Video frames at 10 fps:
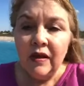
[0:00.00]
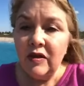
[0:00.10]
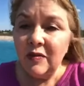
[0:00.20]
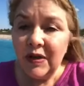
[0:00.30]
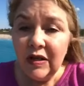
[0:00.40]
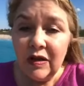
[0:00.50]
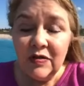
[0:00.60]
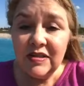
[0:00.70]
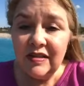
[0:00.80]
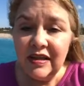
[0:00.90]
And your big
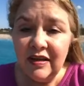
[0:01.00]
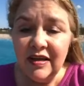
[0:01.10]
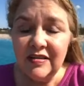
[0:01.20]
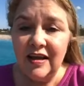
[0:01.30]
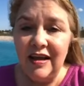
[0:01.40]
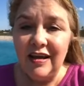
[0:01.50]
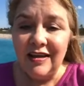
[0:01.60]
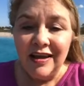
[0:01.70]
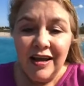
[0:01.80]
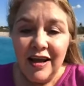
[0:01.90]
close at the end is, hey,
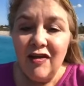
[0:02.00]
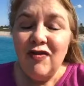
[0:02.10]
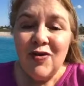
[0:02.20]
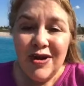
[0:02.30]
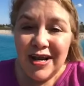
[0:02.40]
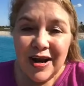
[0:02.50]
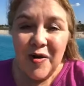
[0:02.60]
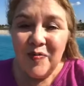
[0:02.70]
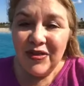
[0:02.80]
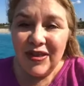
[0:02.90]
if you need
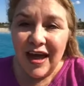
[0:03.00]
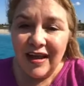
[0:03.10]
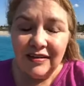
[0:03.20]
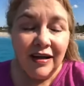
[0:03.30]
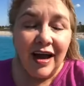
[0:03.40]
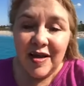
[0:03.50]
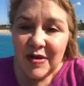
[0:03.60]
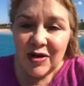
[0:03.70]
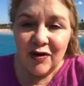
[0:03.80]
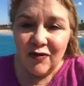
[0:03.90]
help with that, I'm
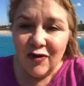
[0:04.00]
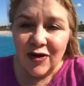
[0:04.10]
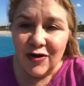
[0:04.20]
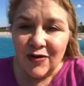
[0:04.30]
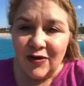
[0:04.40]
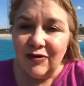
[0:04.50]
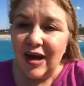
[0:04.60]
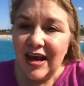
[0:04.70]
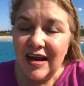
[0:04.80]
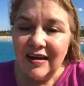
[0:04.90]
here for you,
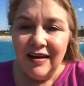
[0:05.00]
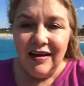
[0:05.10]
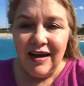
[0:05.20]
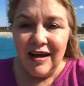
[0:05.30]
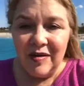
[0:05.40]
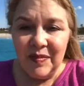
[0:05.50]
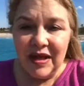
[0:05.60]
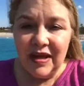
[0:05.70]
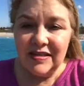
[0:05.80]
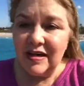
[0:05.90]
right?
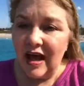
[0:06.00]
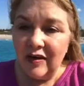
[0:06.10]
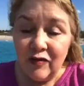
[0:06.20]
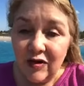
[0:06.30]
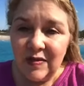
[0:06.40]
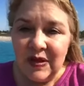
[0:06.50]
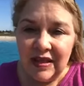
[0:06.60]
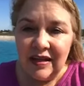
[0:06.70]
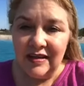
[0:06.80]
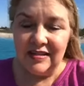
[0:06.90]
And it's not a freebie.
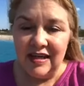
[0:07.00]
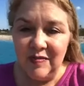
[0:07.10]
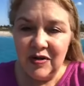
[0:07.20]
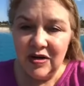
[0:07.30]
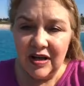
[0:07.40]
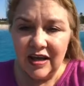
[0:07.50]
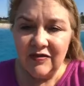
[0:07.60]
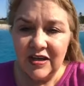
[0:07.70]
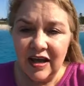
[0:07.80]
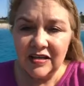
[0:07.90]
The next time you're going to
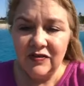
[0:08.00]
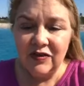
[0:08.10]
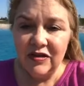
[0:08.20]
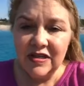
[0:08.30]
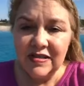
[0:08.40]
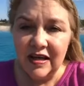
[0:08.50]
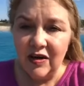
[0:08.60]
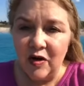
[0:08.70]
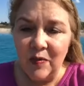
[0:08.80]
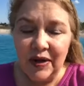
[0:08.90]
have to ask for a
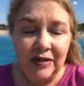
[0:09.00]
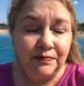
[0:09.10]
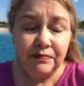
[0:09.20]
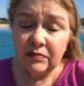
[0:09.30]
sale, but